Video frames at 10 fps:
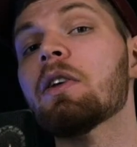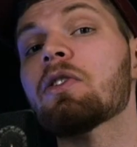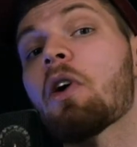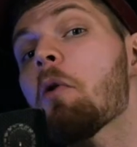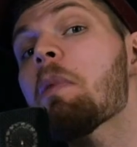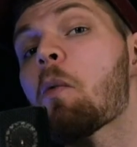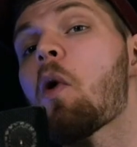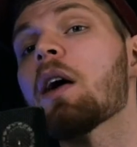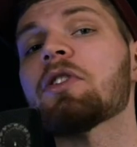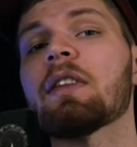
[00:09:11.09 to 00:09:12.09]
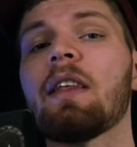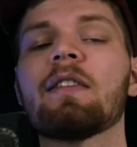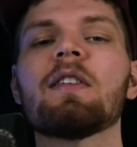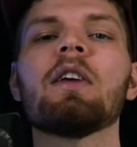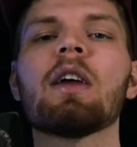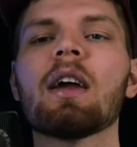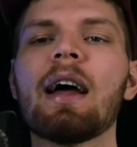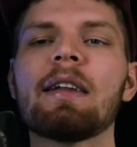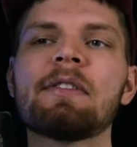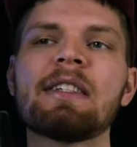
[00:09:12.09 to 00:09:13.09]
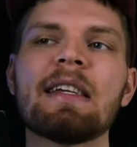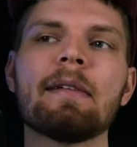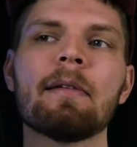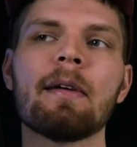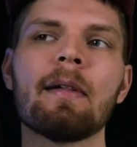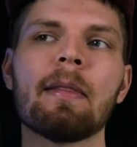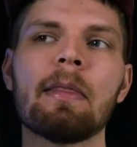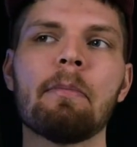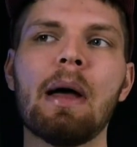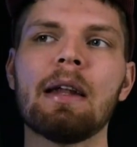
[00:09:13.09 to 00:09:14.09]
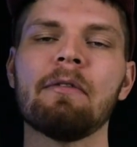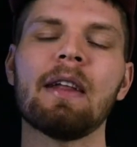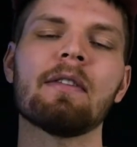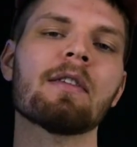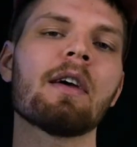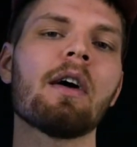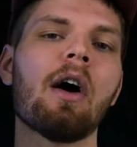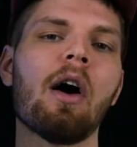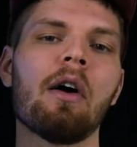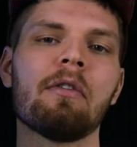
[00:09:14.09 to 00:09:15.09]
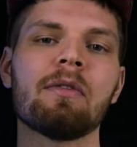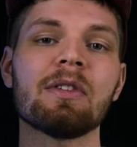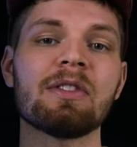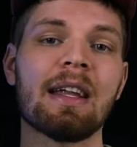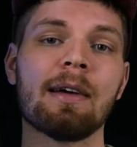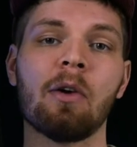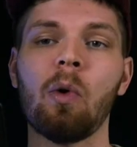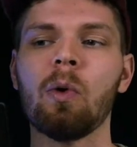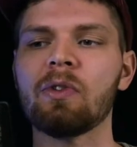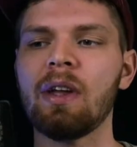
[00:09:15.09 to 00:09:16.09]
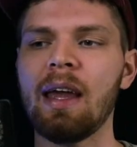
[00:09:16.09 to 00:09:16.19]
So I hope by watching this, you can kind of see the benefits of setting goals